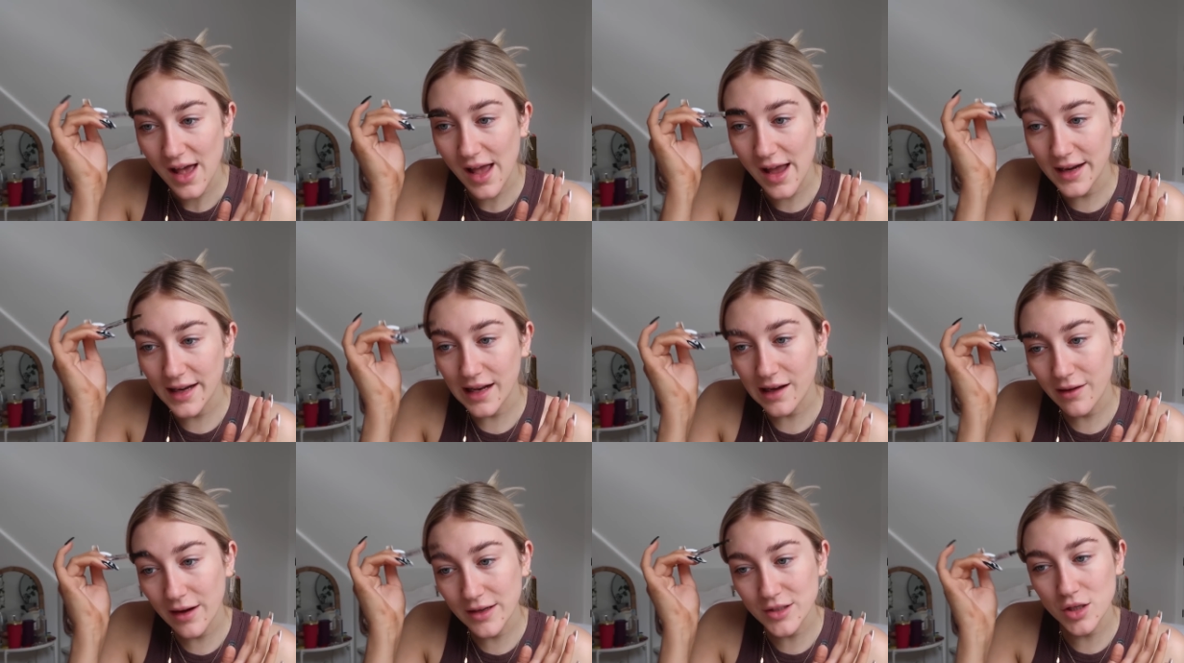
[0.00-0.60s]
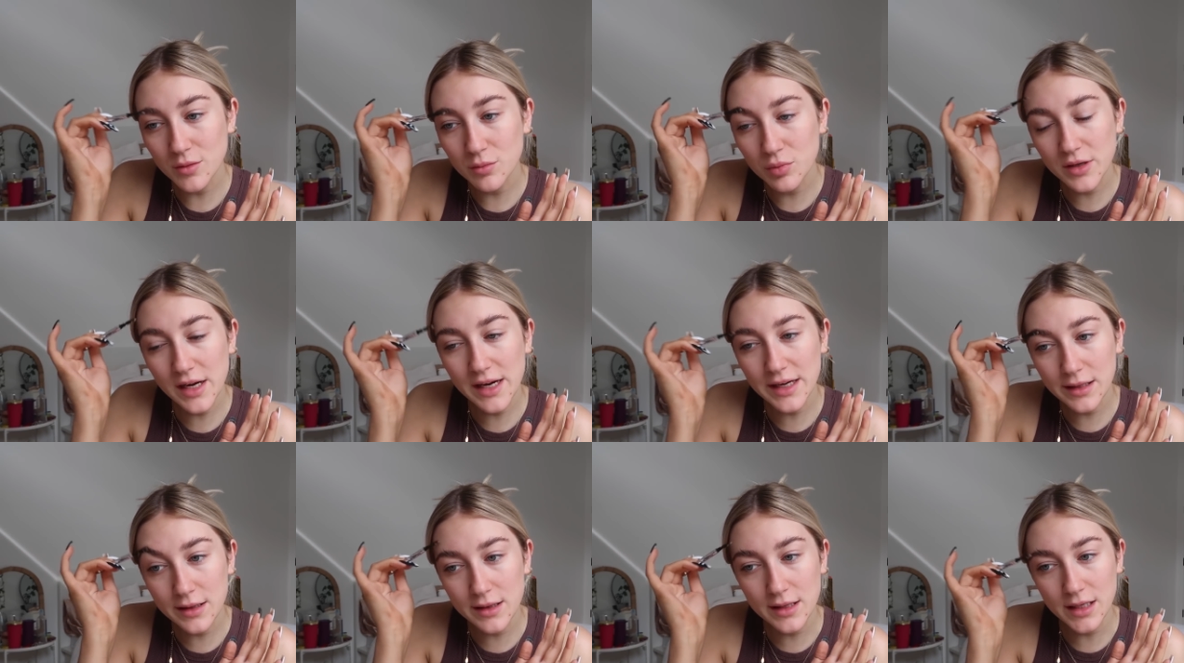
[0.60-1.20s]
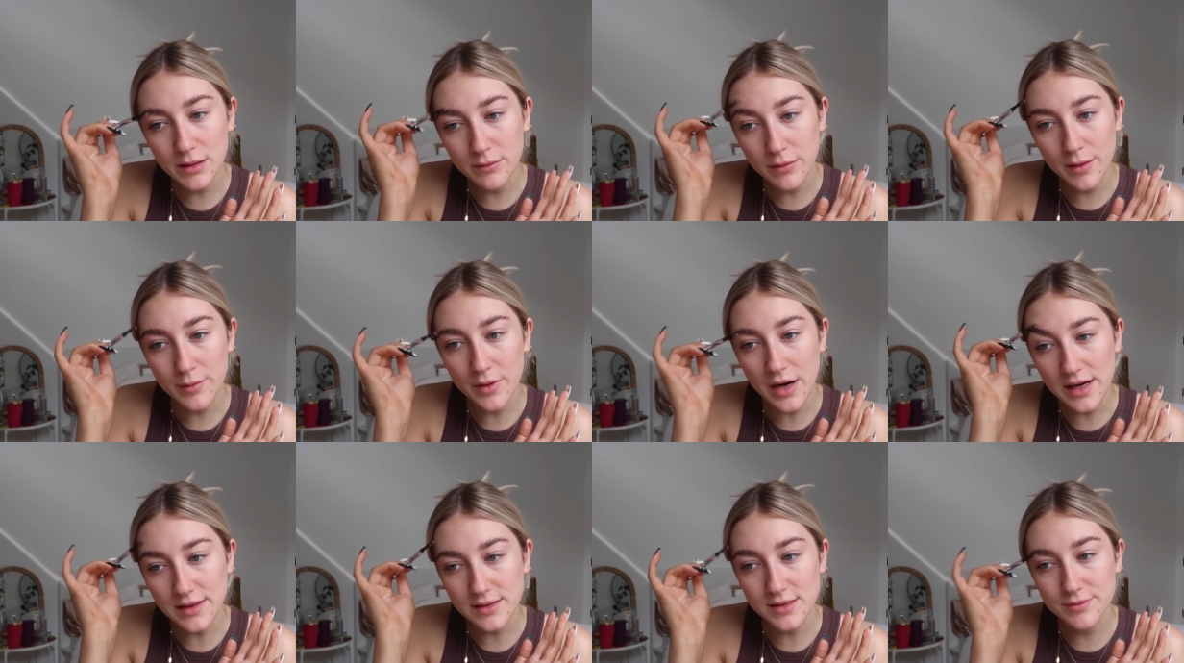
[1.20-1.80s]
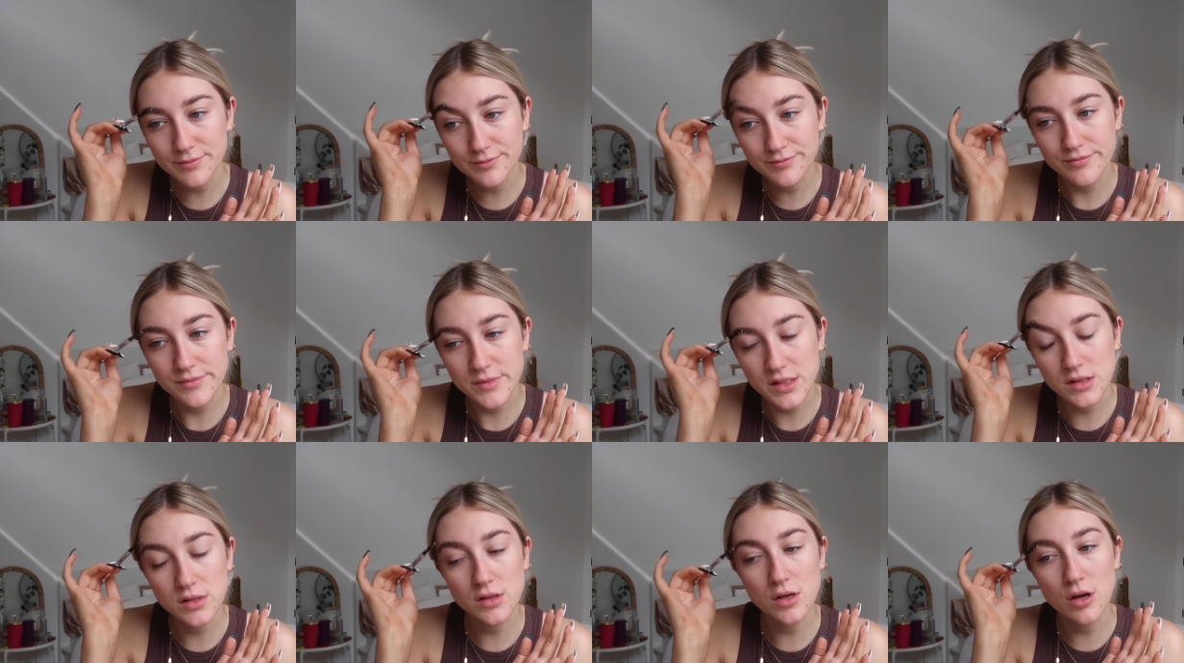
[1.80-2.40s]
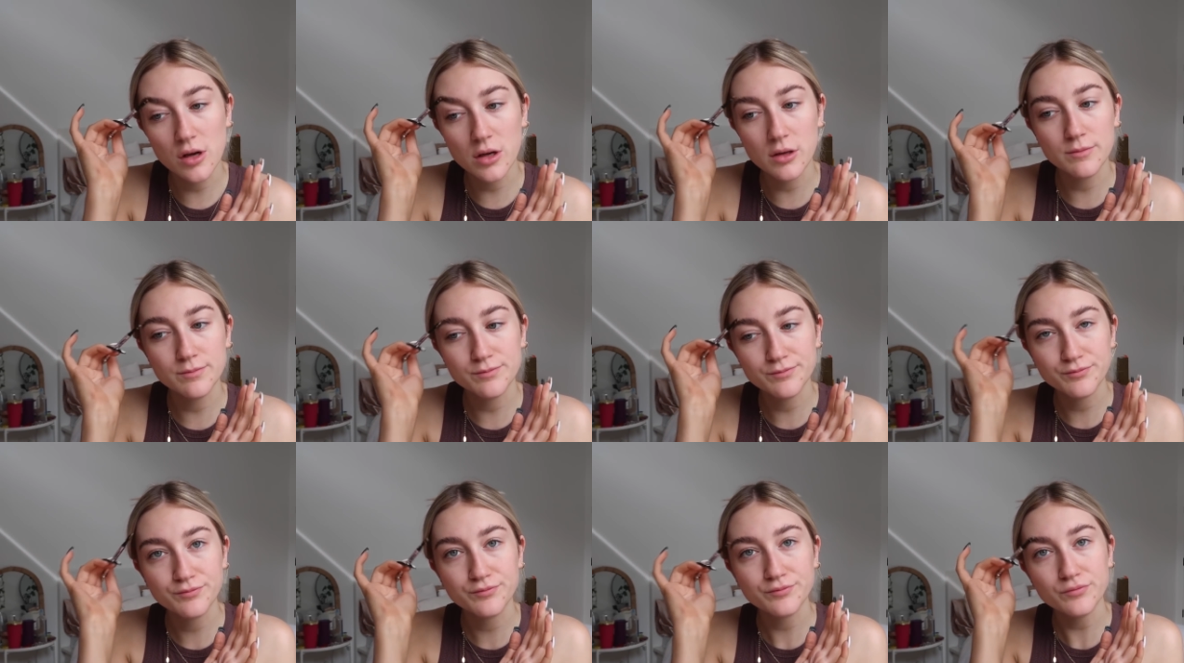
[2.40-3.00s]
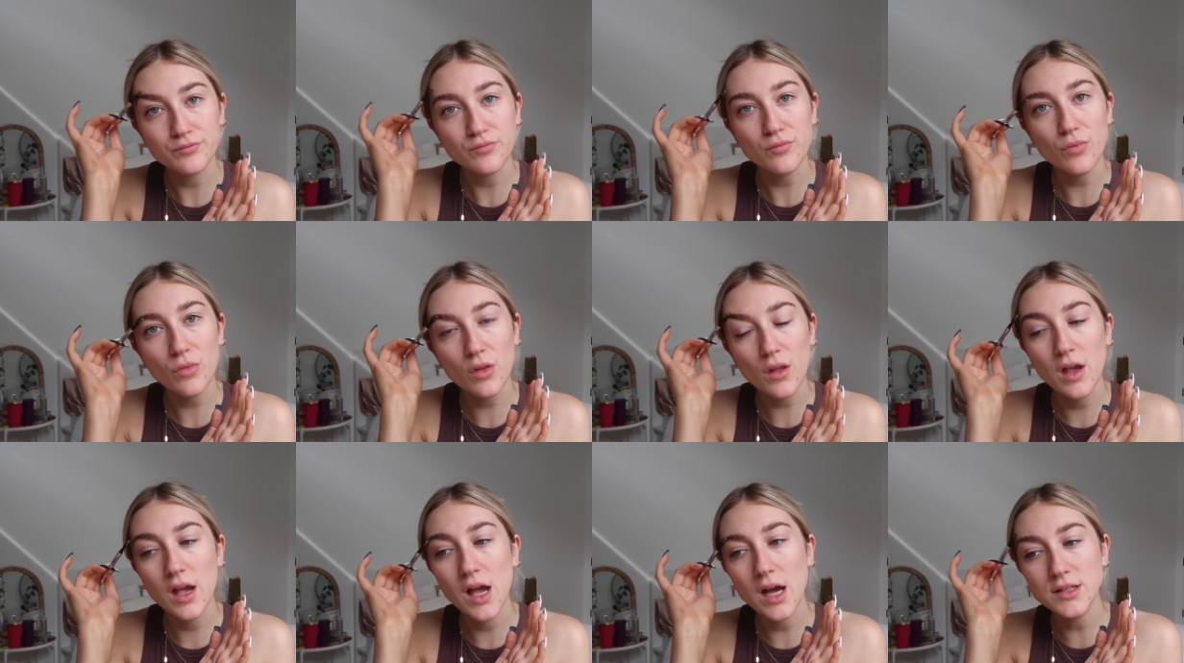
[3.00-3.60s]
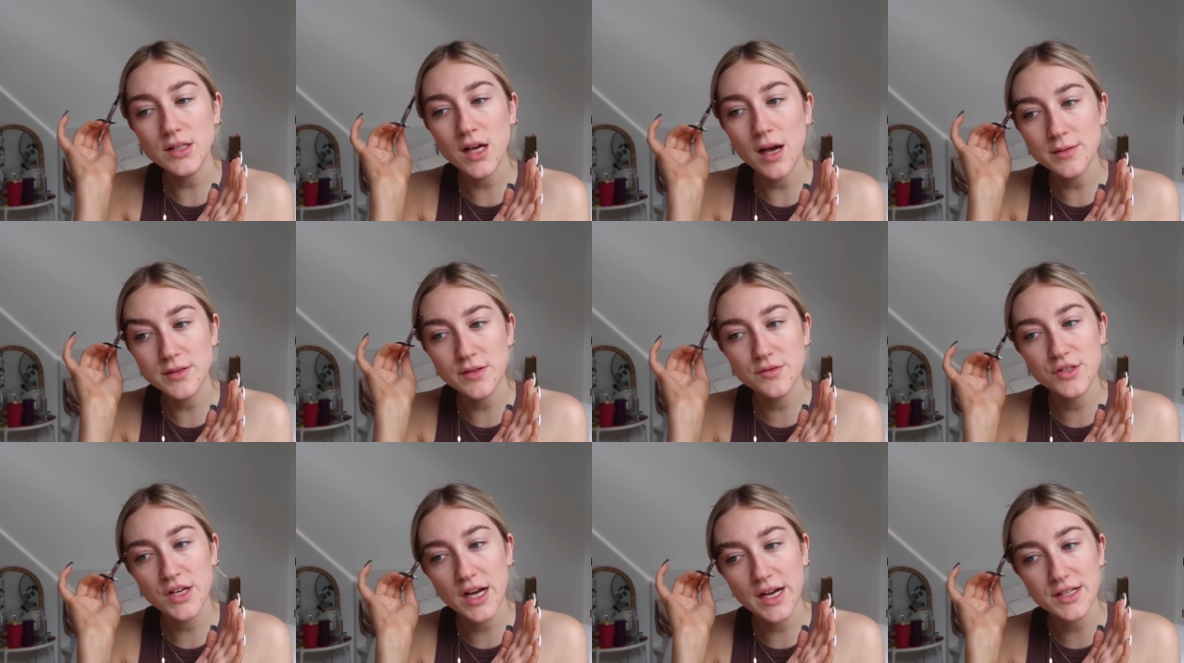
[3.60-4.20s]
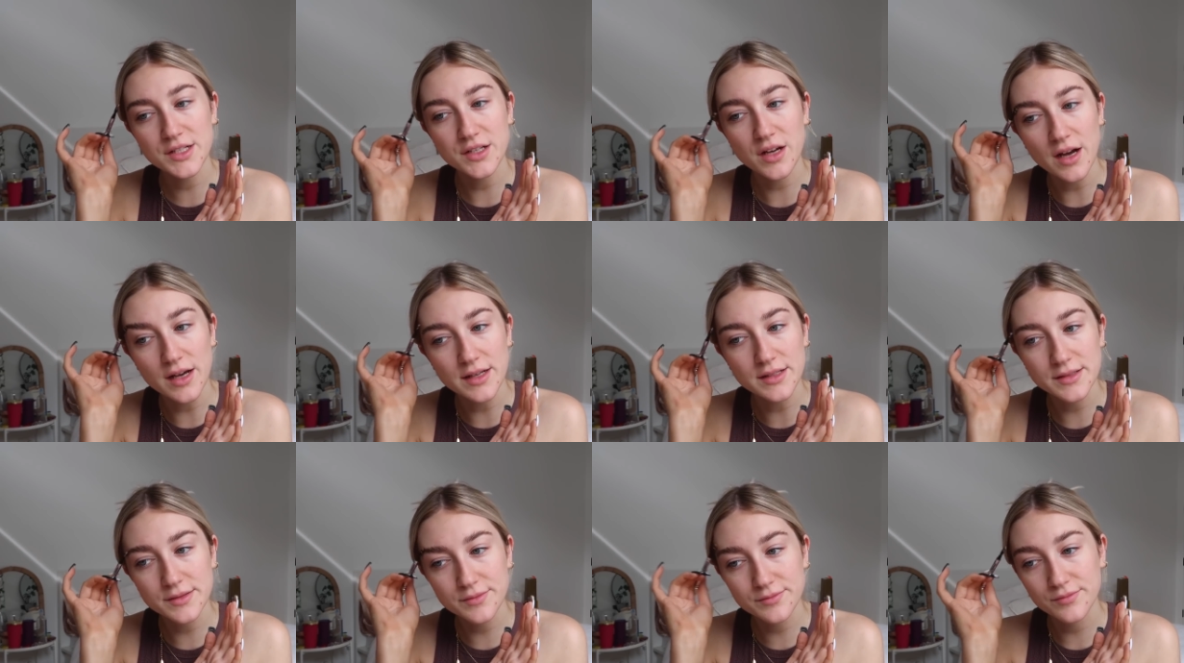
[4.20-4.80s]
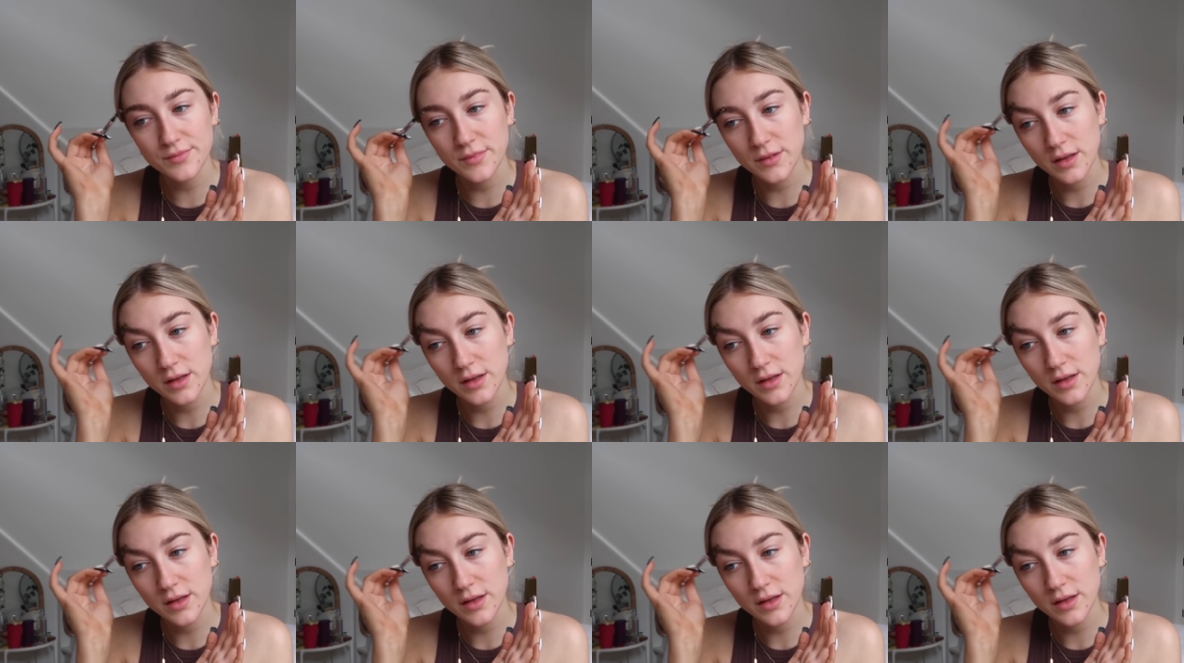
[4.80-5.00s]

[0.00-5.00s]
And now I don't put anything in my brows. So how times have changed, guys.